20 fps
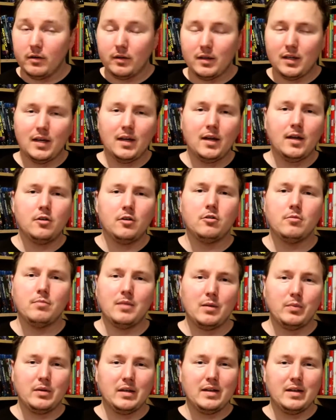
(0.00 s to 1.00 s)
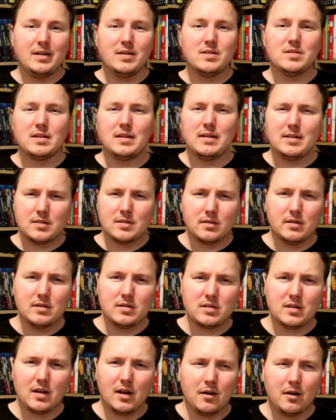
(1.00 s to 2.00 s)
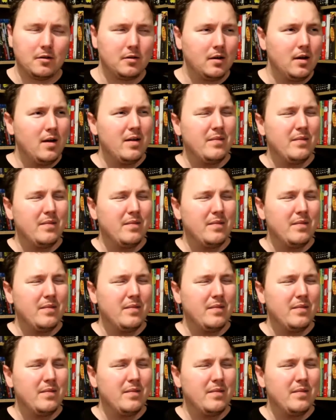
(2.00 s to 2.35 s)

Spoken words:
kid who maybe is easily scared,